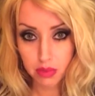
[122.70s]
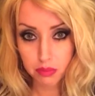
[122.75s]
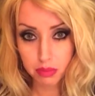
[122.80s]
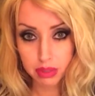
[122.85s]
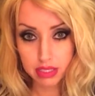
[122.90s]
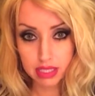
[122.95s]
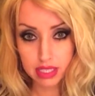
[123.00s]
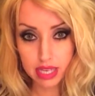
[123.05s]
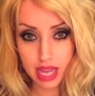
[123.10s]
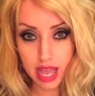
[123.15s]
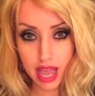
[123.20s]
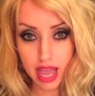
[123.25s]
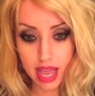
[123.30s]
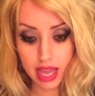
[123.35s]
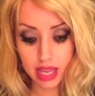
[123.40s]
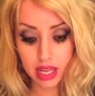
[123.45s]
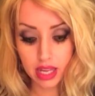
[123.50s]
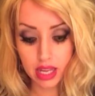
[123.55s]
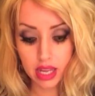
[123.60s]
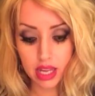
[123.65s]
But
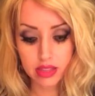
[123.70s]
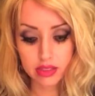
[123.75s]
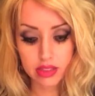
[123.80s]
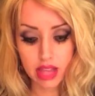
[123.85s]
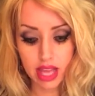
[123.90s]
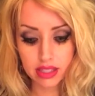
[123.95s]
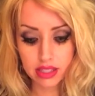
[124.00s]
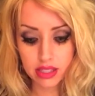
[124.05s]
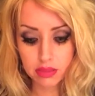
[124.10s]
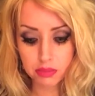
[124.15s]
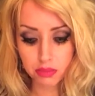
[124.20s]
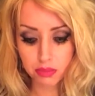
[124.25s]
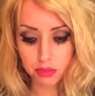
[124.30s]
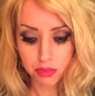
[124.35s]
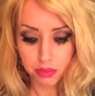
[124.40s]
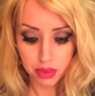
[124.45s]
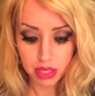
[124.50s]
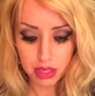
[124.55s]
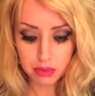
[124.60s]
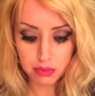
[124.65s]
today, that's
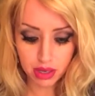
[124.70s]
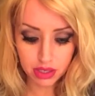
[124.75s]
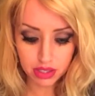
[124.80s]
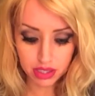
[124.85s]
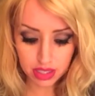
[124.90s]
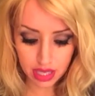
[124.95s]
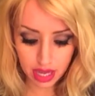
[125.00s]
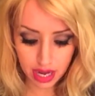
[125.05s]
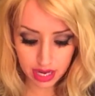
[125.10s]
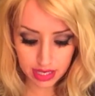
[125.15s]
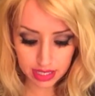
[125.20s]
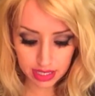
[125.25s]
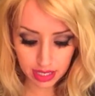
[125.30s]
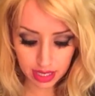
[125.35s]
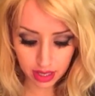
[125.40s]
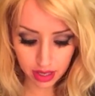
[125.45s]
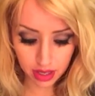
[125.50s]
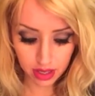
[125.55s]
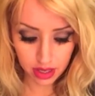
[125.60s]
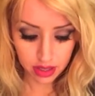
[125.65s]
pretty much the
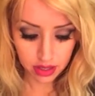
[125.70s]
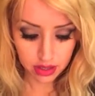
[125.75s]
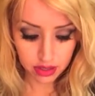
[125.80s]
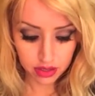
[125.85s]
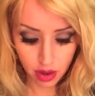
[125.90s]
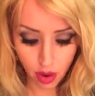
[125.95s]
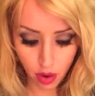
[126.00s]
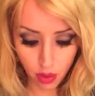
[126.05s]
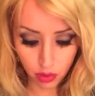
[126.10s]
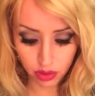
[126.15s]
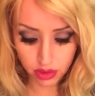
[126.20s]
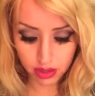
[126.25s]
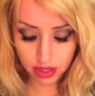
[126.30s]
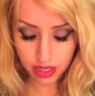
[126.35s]
idea. So